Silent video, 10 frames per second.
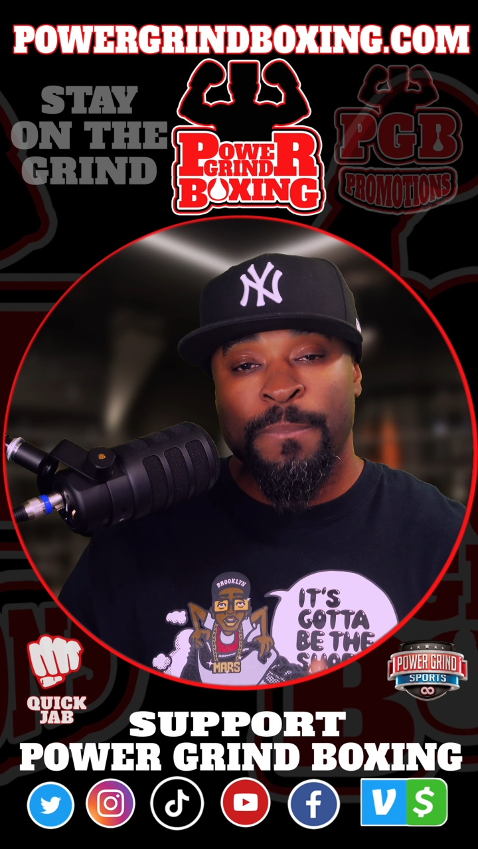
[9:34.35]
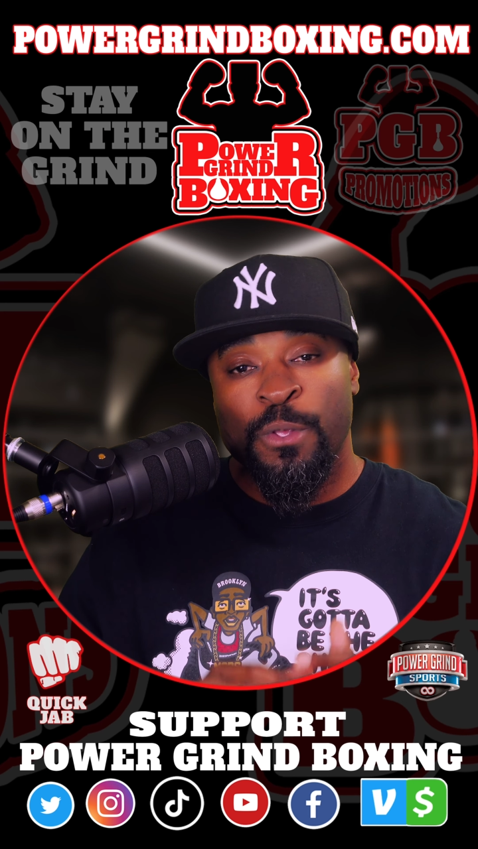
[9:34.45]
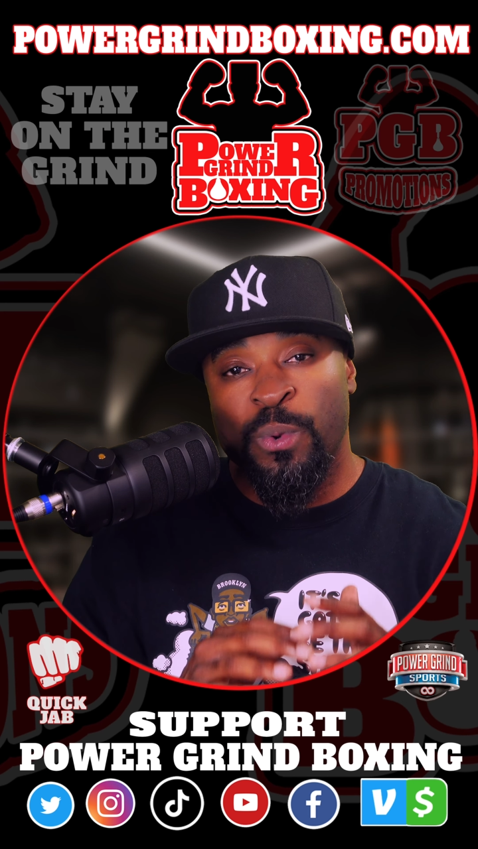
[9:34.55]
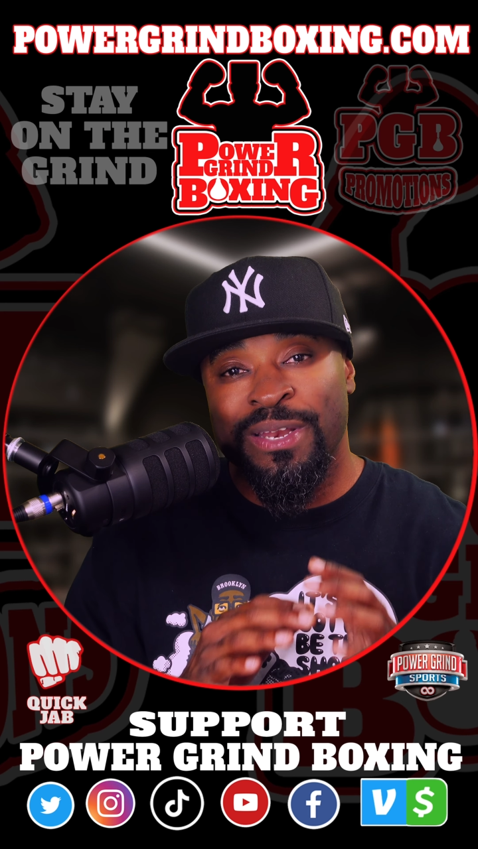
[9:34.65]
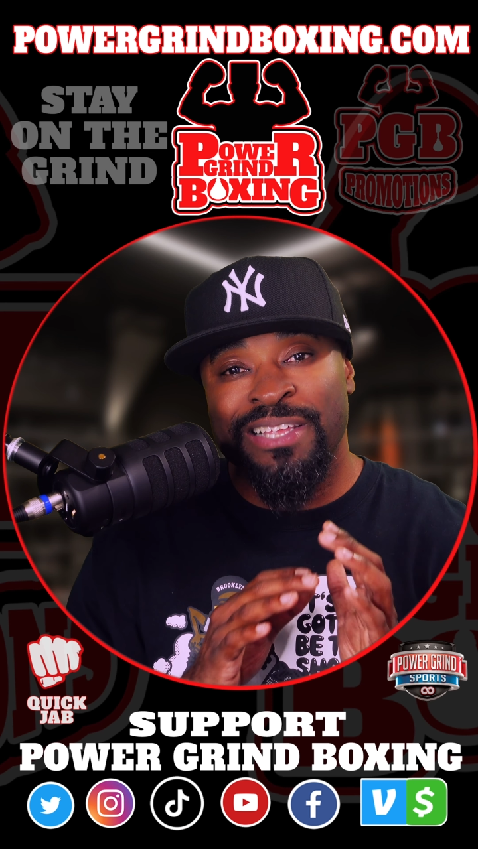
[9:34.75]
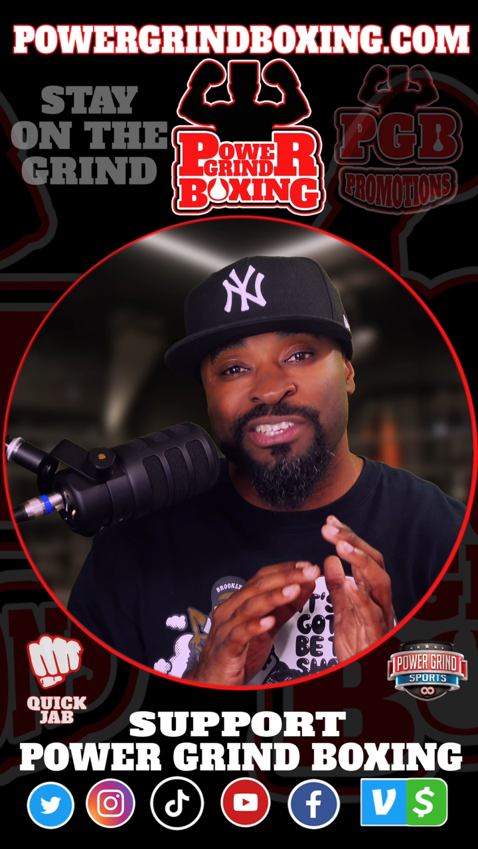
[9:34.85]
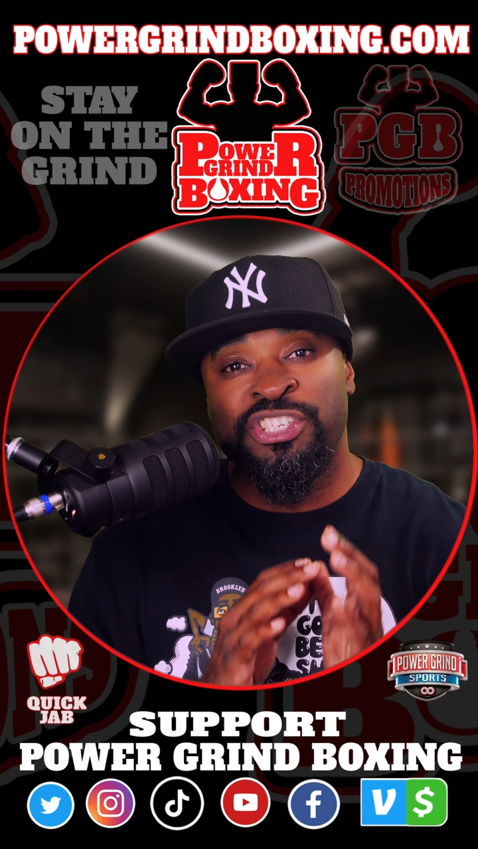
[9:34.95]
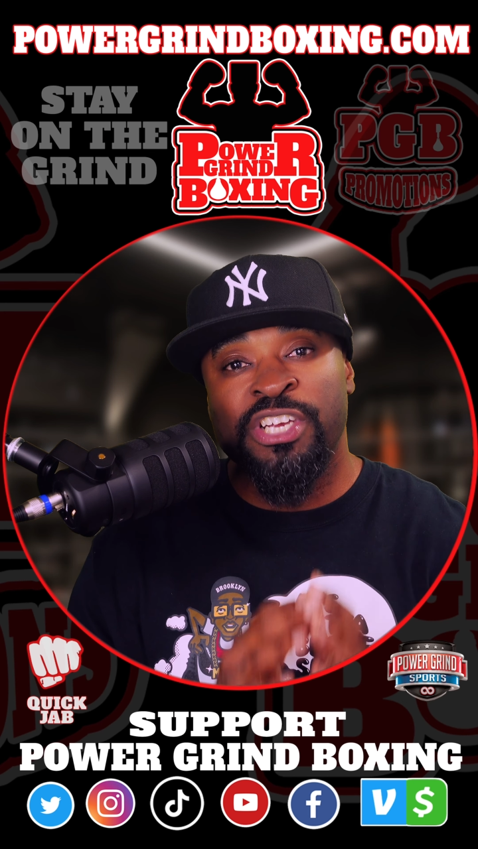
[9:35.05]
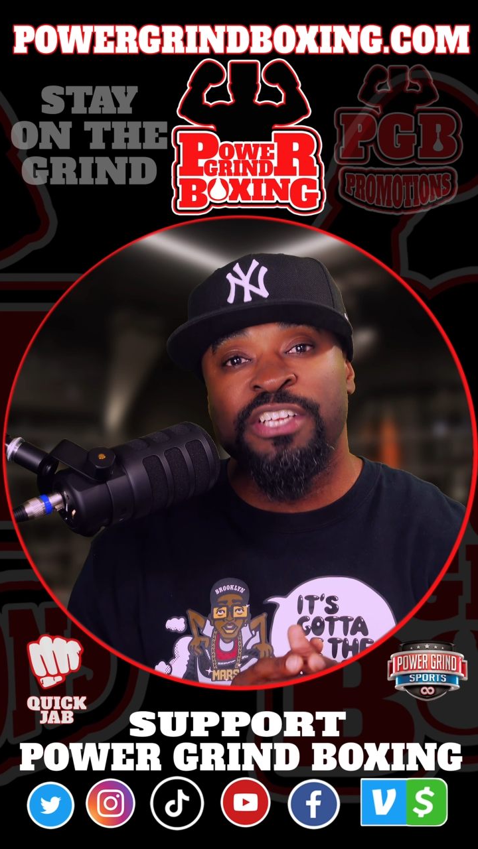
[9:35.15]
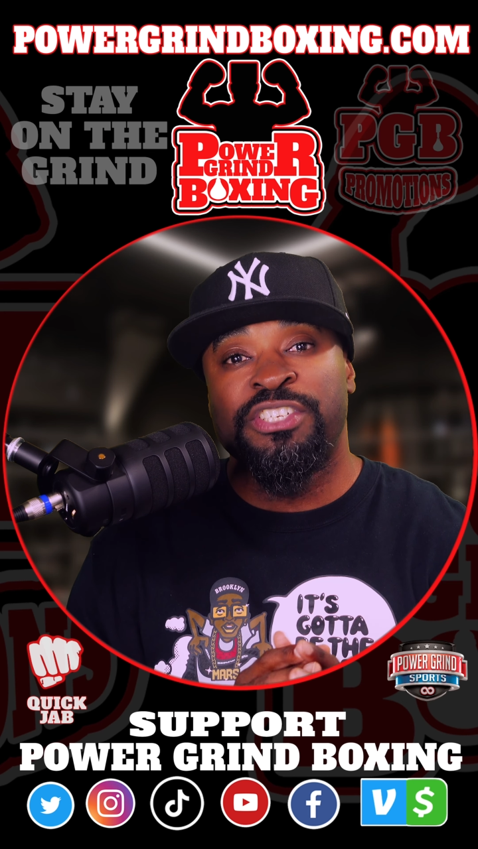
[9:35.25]
when the
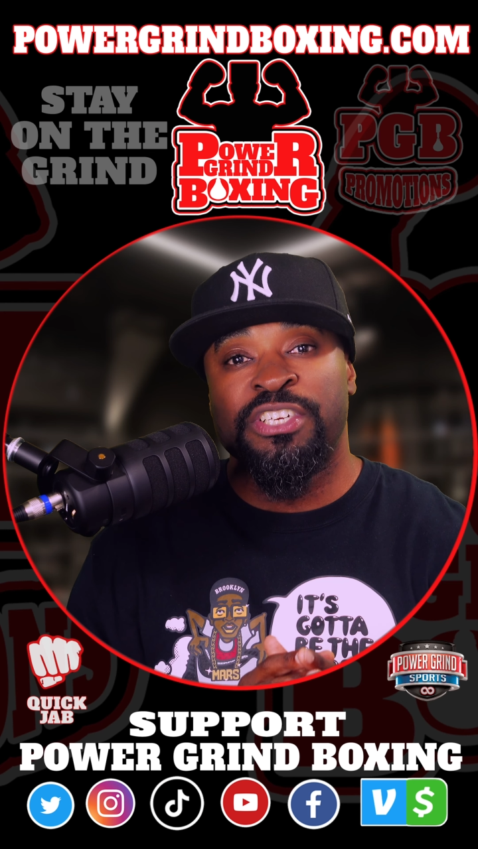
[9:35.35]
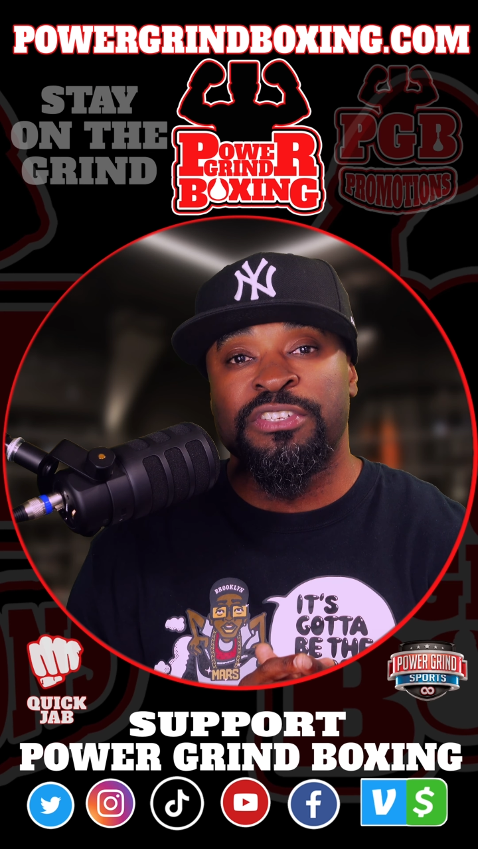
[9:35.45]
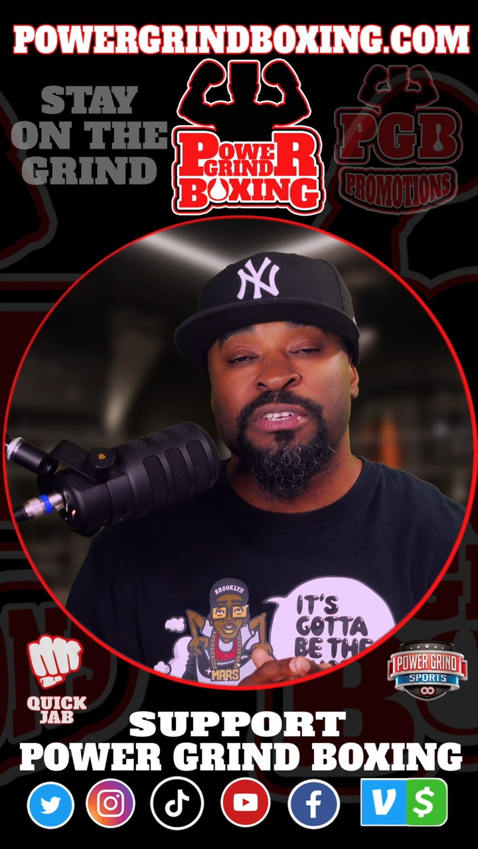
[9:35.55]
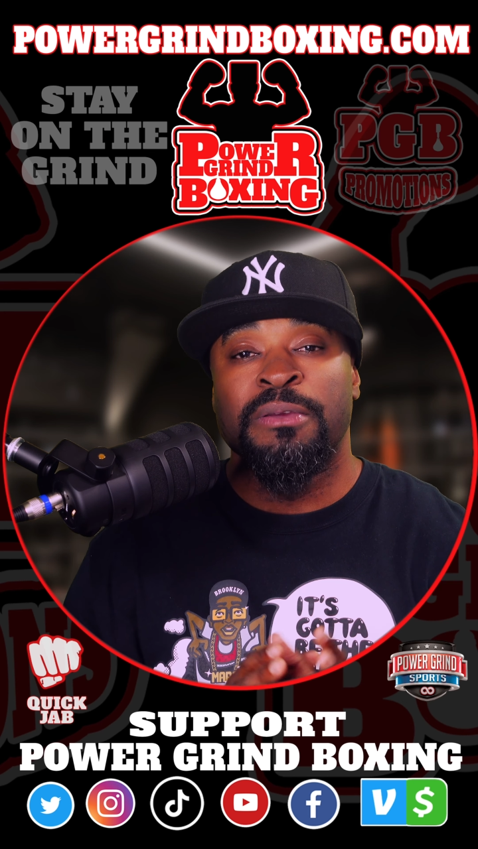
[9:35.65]
judges